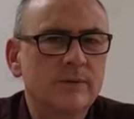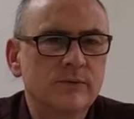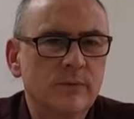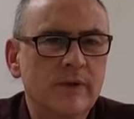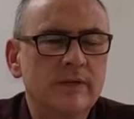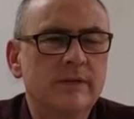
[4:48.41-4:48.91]

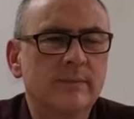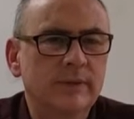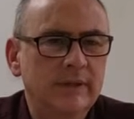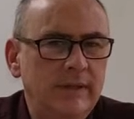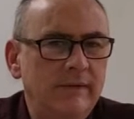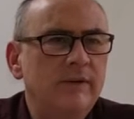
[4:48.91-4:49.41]
was written to
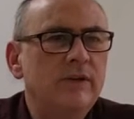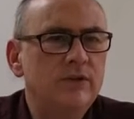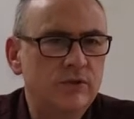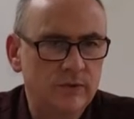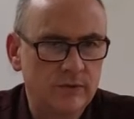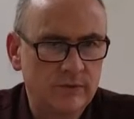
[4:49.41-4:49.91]
believing
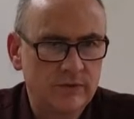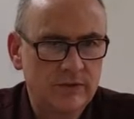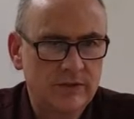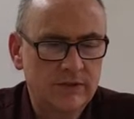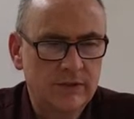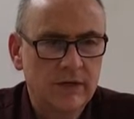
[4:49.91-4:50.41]

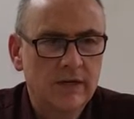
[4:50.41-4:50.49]
Jews